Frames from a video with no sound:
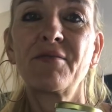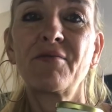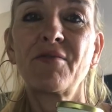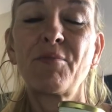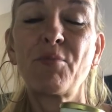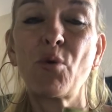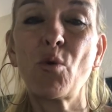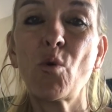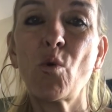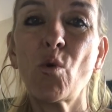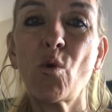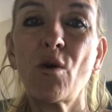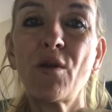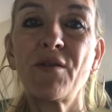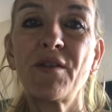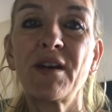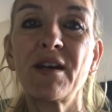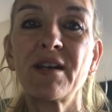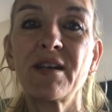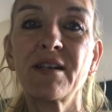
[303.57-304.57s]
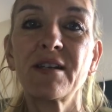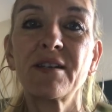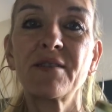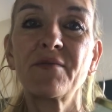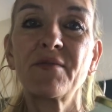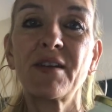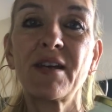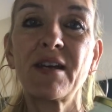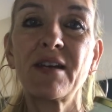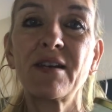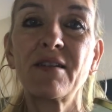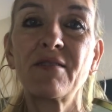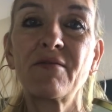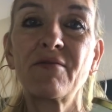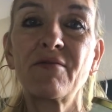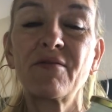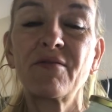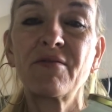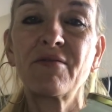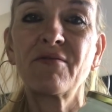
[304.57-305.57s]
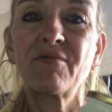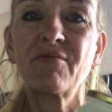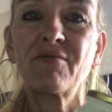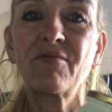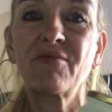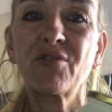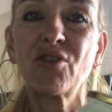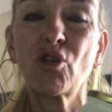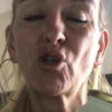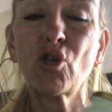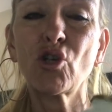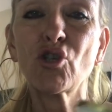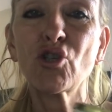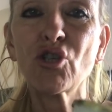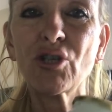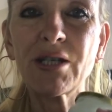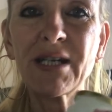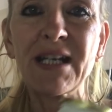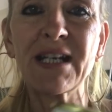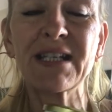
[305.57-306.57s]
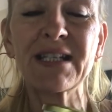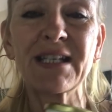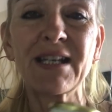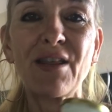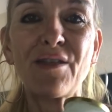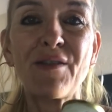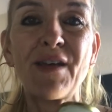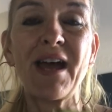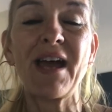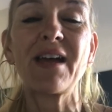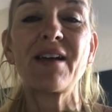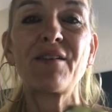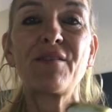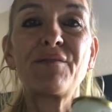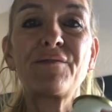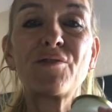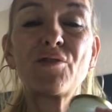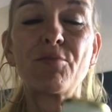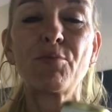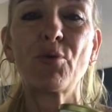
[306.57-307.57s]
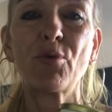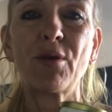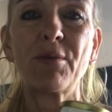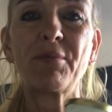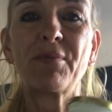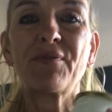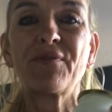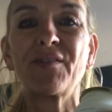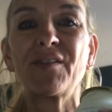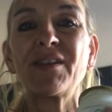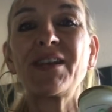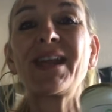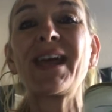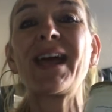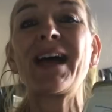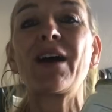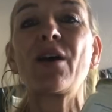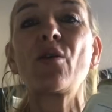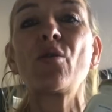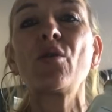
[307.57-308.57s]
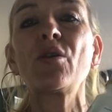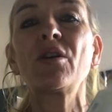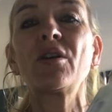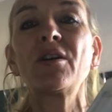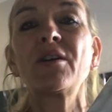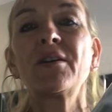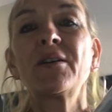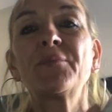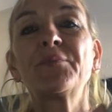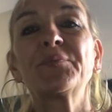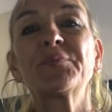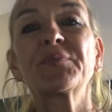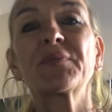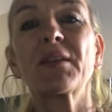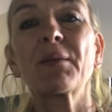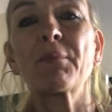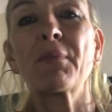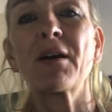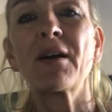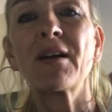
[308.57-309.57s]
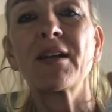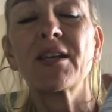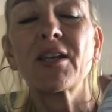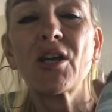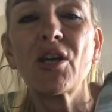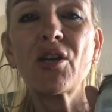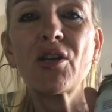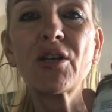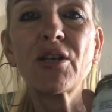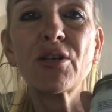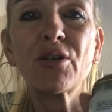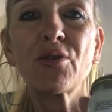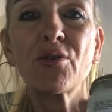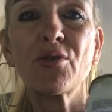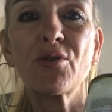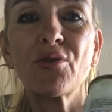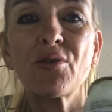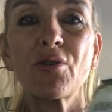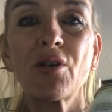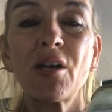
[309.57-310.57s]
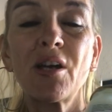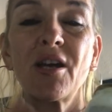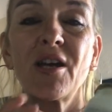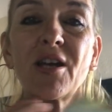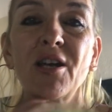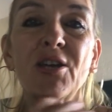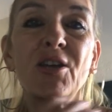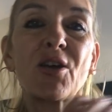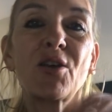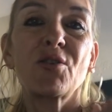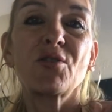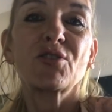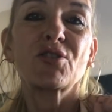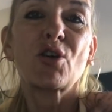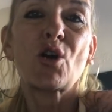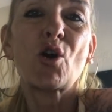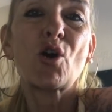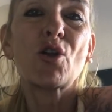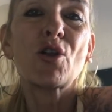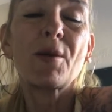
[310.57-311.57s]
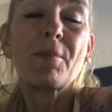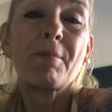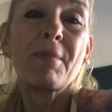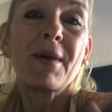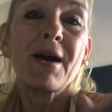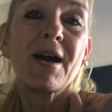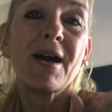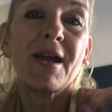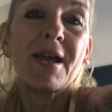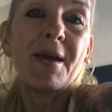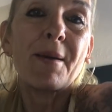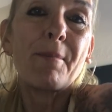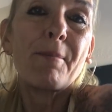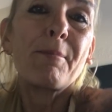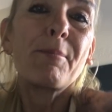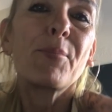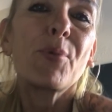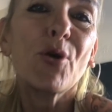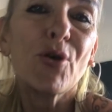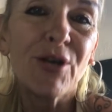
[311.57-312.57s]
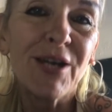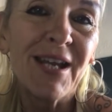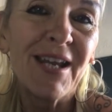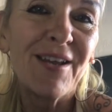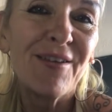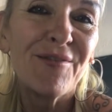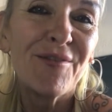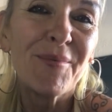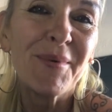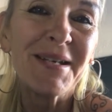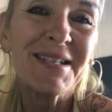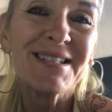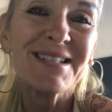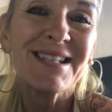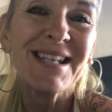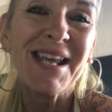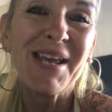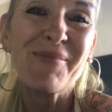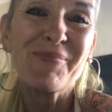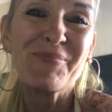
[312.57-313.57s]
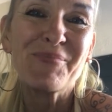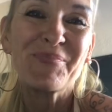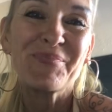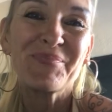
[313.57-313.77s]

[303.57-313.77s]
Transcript: report that contradicts that viewpoint. But for now, my coconut oil goes on my body for my skin.